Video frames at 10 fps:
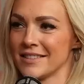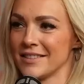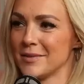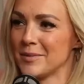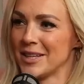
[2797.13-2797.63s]

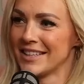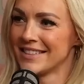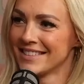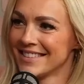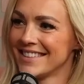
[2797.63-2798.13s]
little plane.
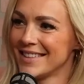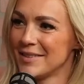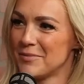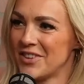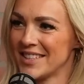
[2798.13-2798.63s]

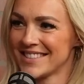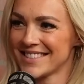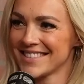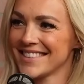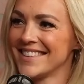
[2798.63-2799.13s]
It
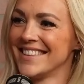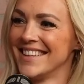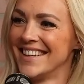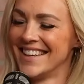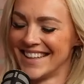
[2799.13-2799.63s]
fits.
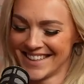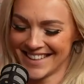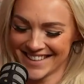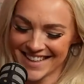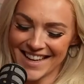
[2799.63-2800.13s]

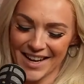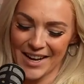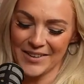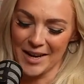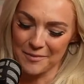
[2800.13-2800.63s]

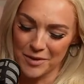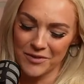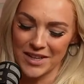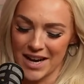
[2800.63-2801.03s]
Okay, moving on.